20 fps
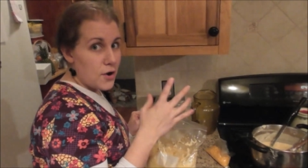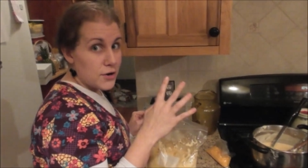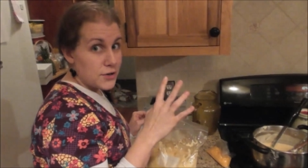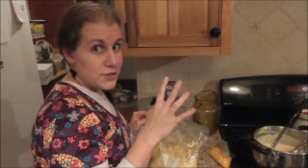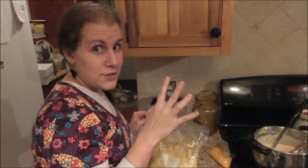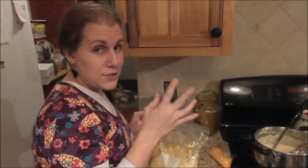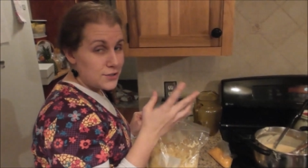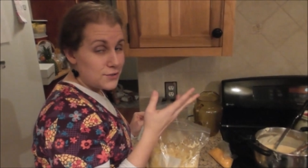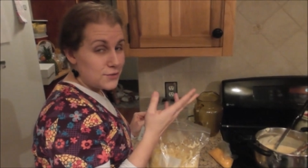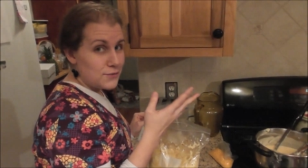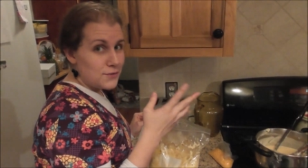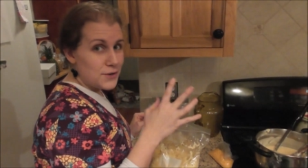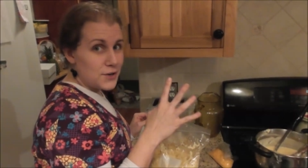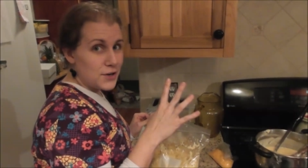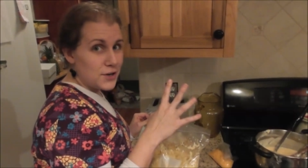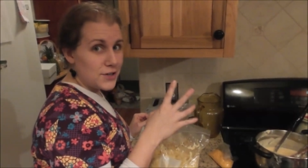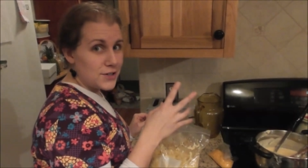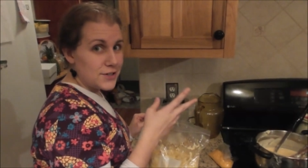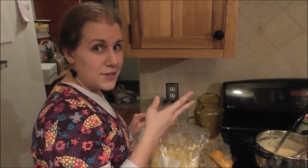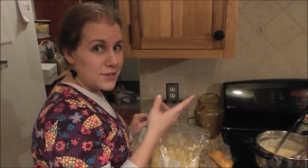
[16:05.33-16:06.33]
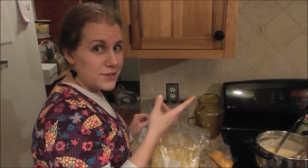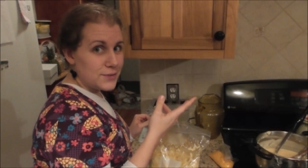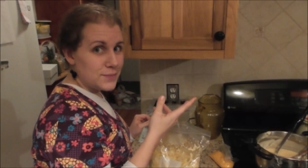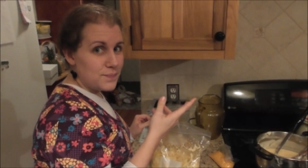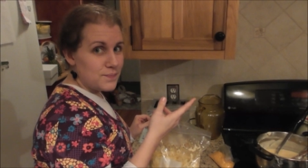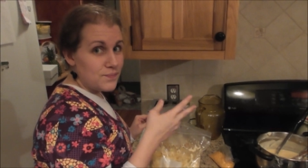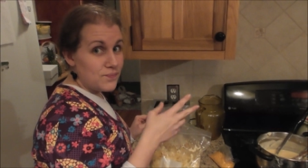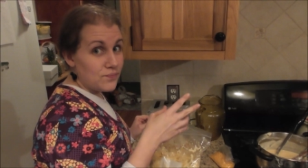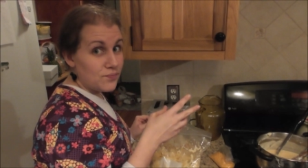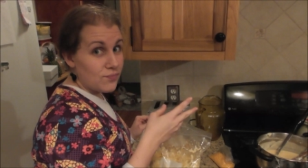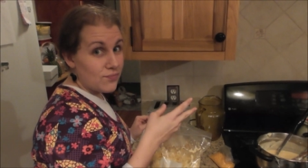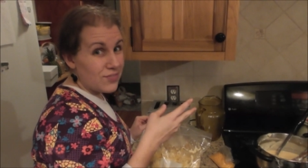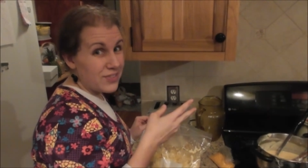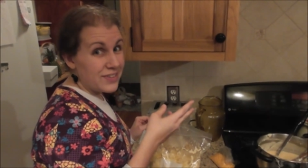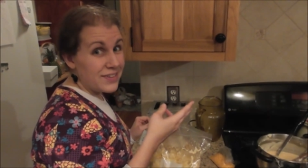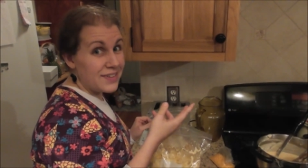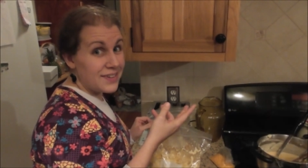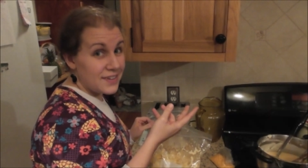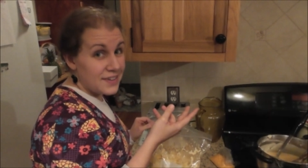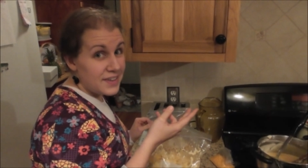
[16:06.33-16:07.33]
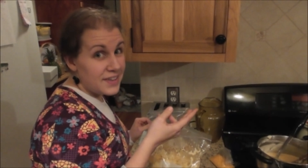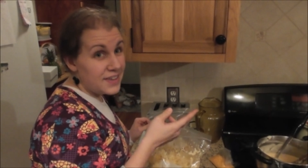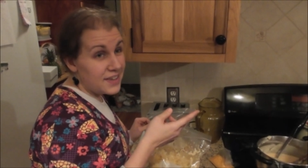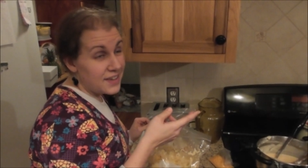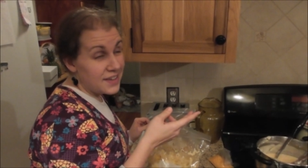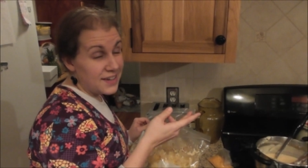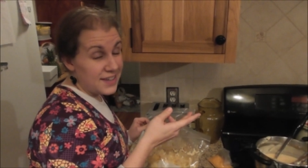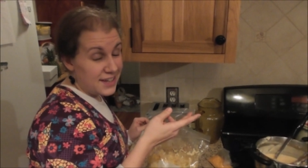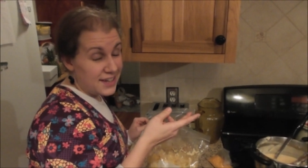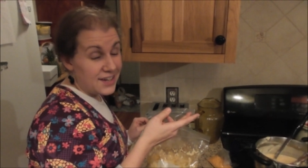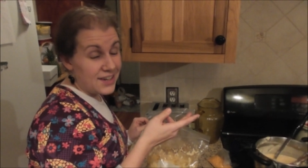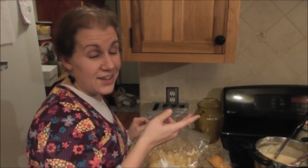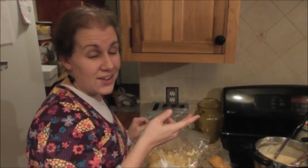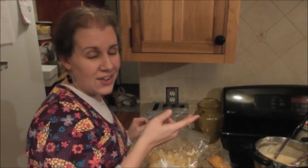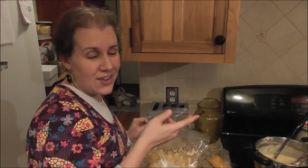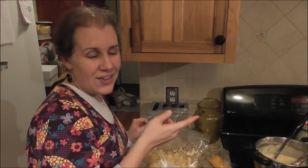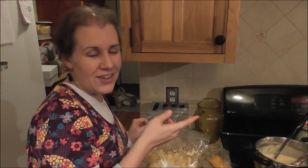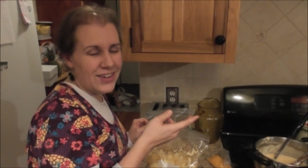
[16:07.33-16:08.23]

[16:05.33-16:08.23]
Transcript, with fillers: Art's verdict is he can eat it.